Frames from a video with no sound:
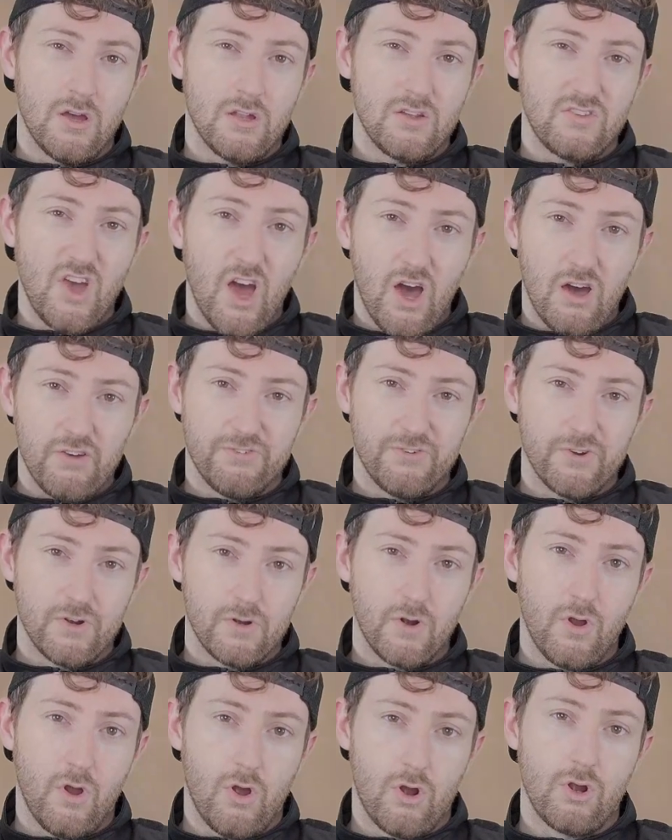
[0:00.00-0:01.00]

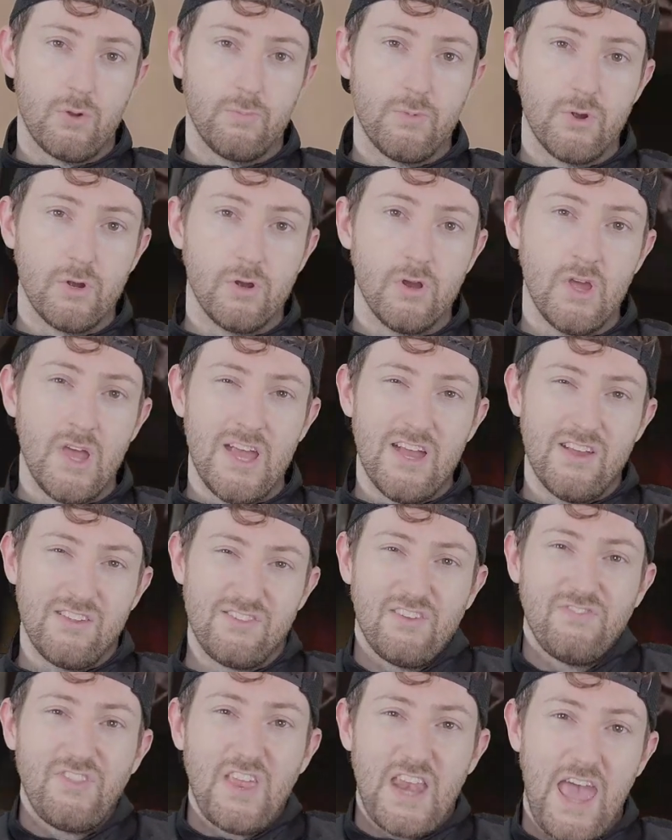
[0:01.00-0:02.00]
tougher armor,
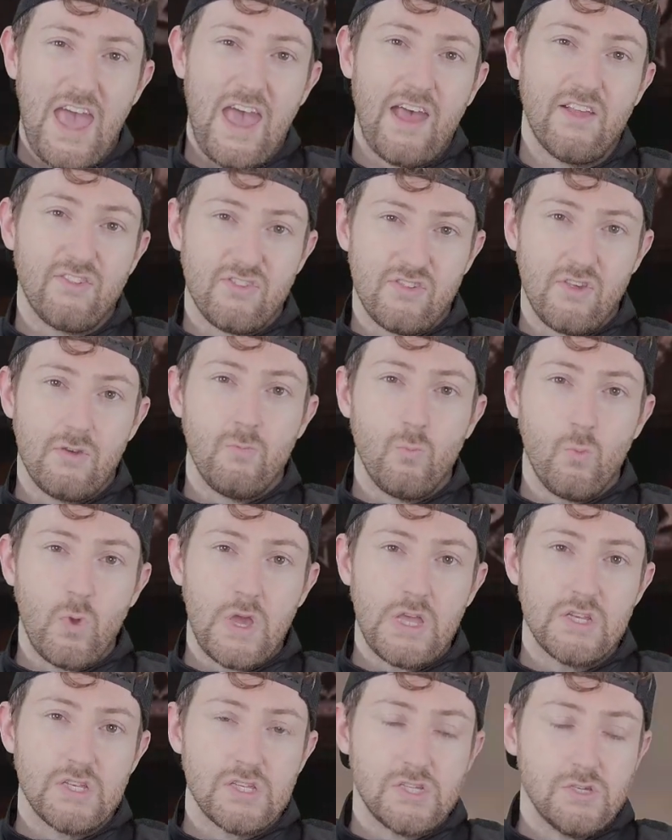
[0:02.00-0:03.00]
stuff that has some
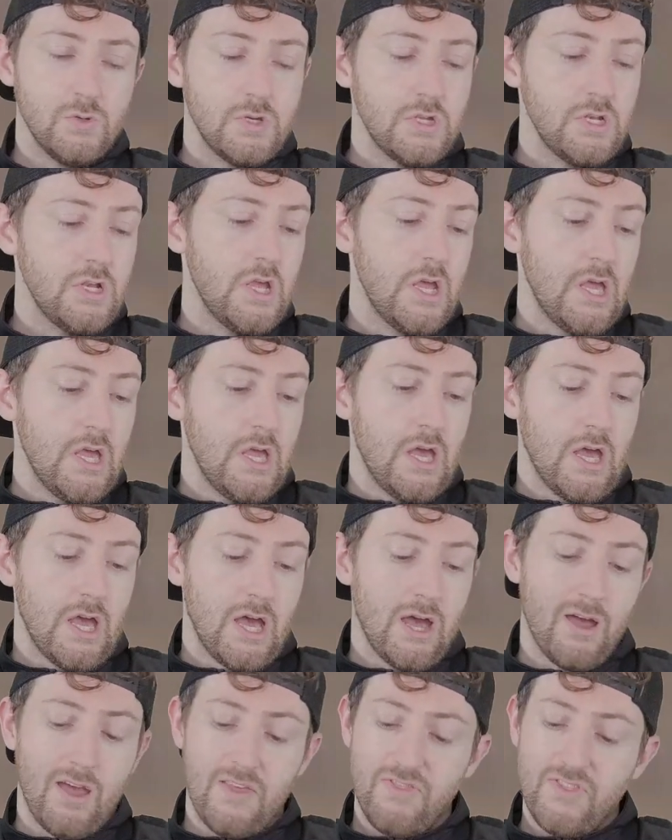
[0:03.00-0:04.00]
weight to it.
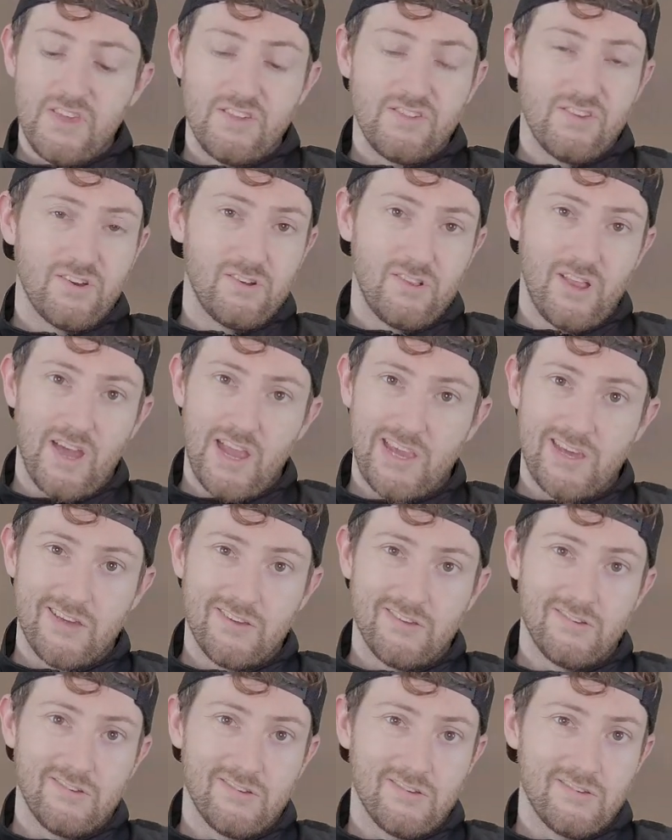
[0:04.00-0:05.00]
And these are like
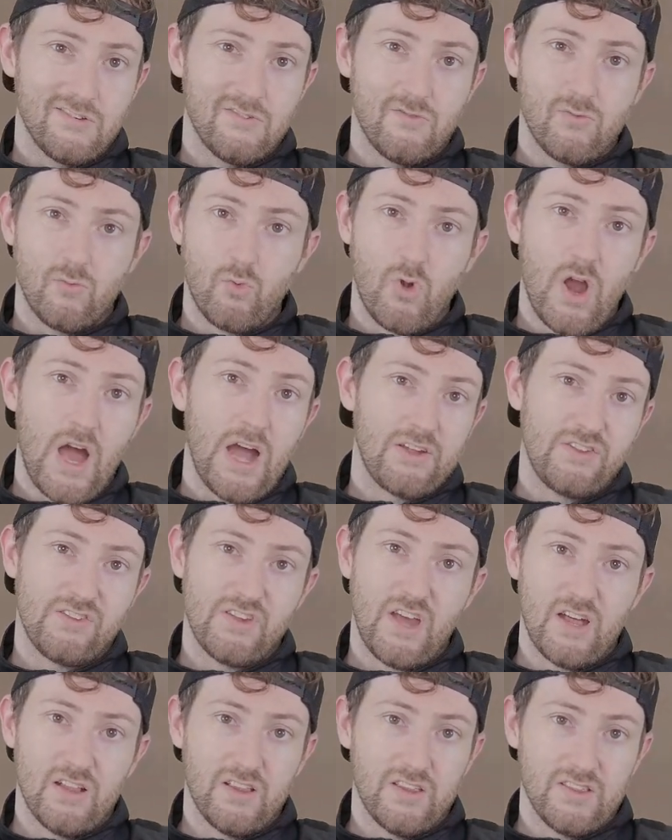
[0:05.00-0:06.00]
rock
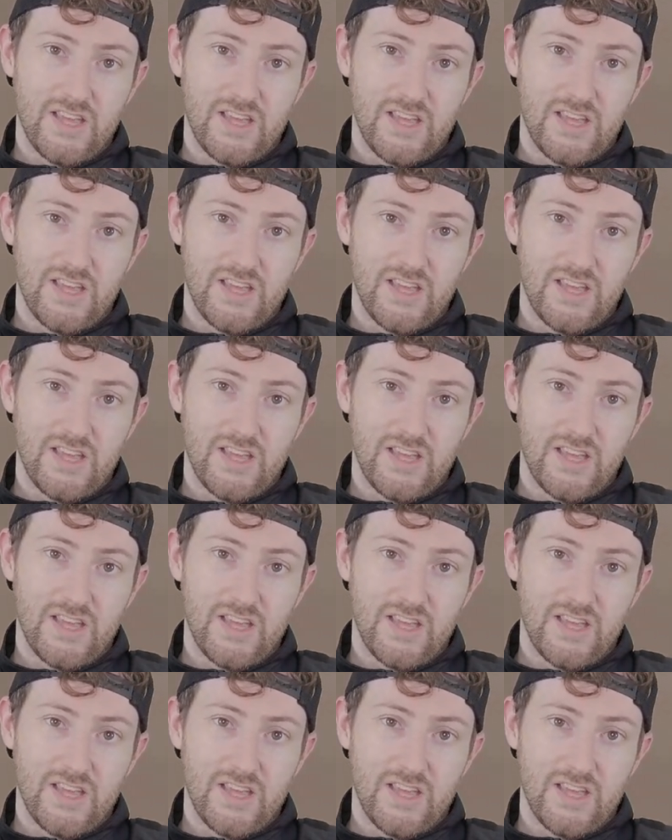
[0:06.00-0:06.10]
solid.